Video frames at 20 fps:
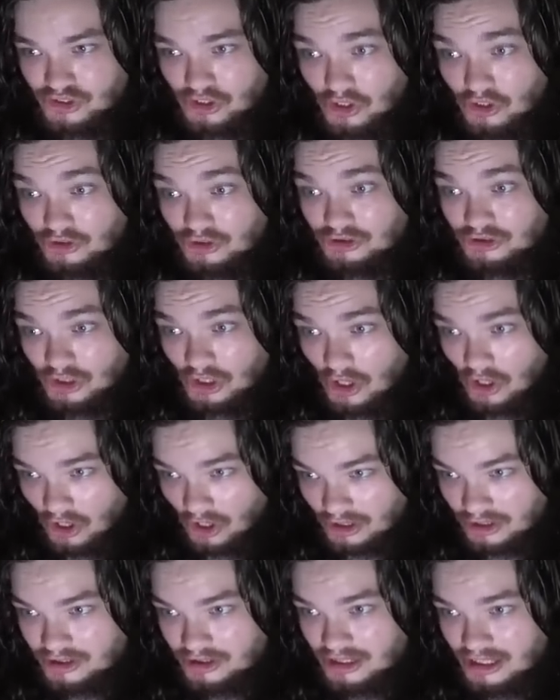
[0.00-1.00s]
all
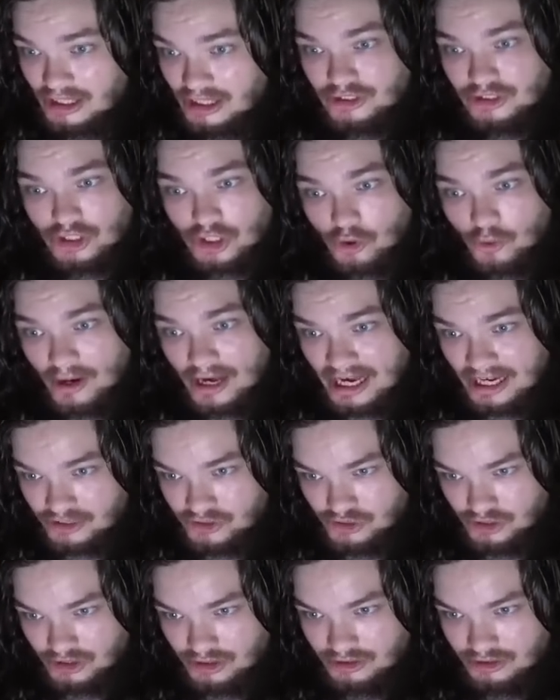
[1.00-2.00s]
talk and no
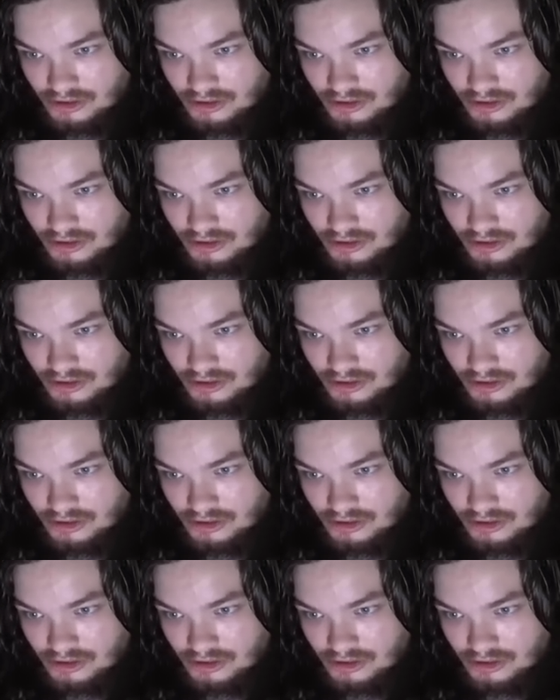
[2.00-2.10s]
action.